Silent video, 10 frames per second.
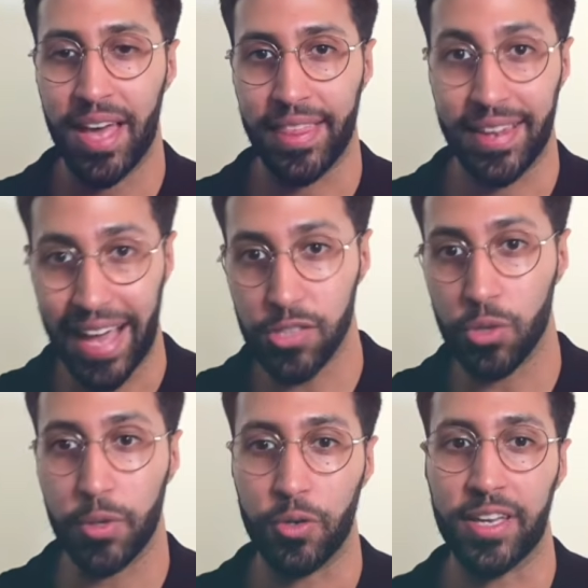Then as you're
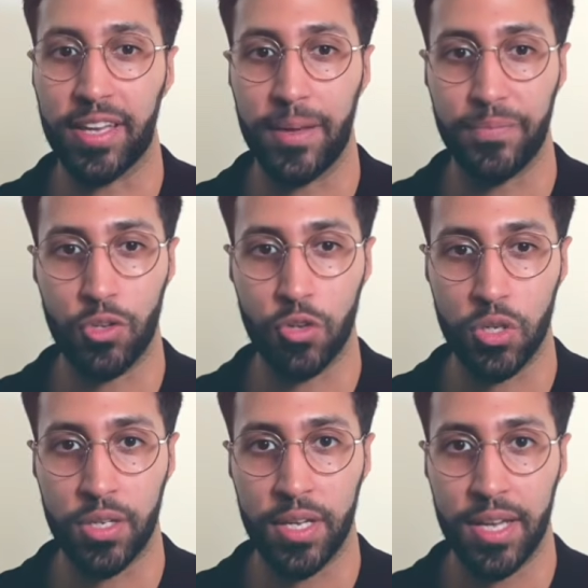building it, you
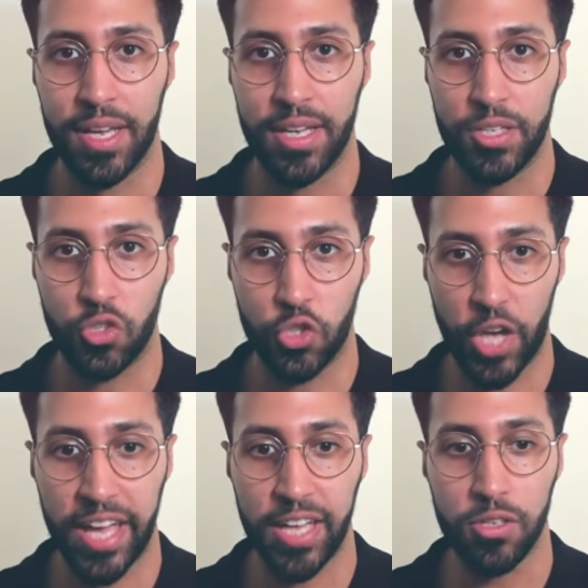can
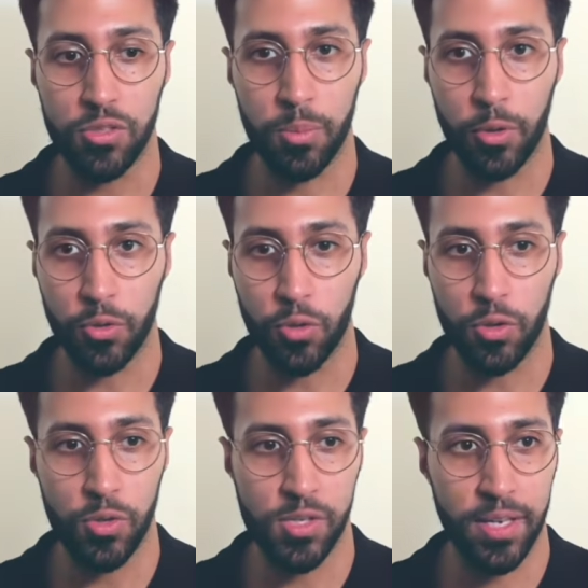change the model you're
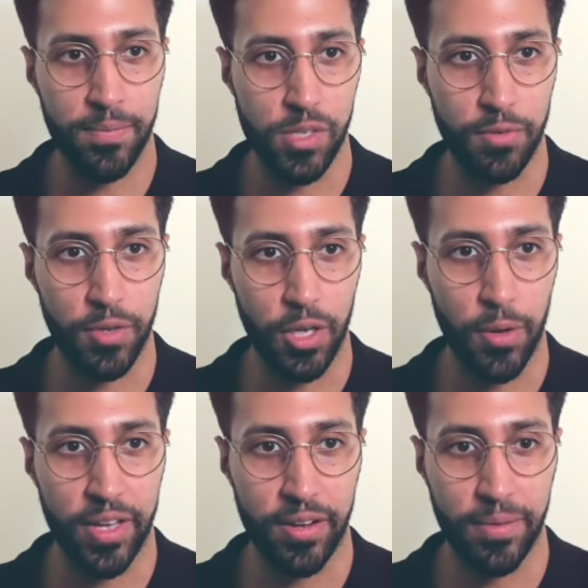using. So if we go
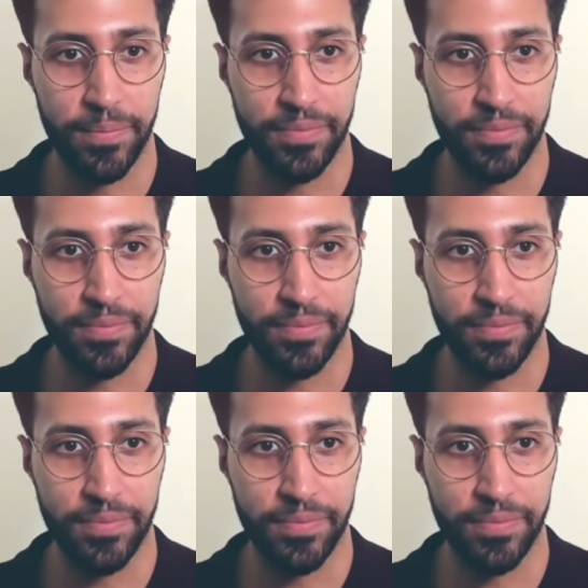here,